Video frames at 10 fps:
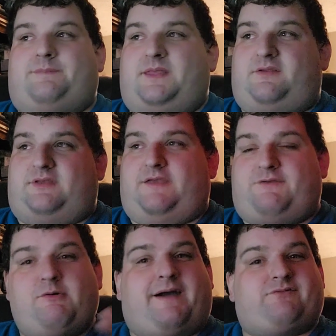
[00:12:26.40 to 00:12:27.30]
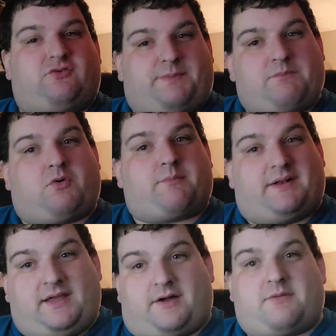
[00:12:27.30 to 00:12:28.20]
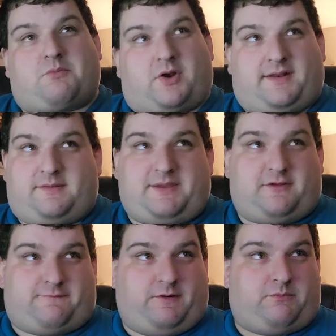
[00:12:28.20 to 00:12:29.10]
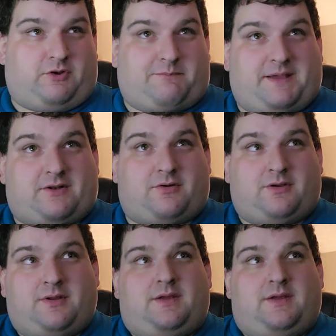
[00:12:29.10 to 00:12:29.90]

if you have to spend more money on the marketing to make your film look better,